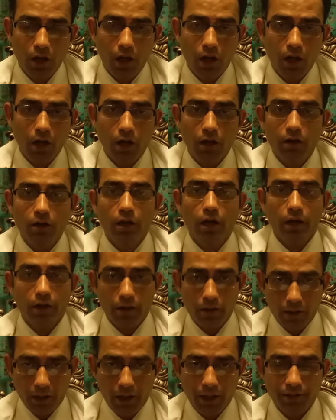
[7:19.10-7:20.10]
And
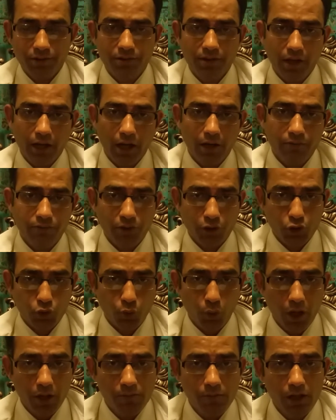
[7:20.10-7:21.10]
as they have just
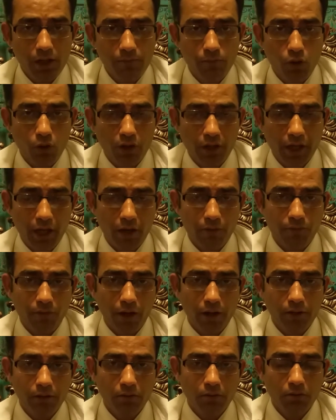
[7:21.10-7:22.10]
1 millimole Km
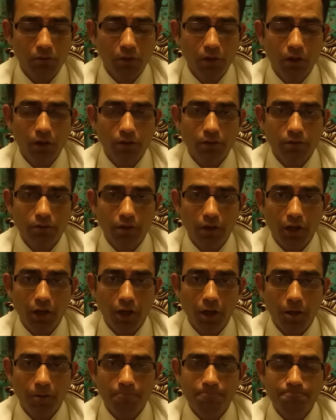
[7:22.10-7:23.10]
value,
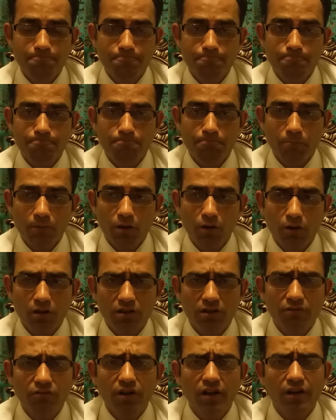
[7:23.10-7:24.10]
they
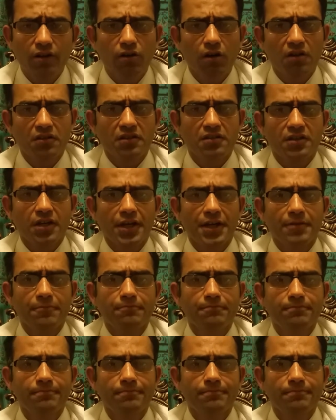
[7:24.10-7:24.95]
work all the time.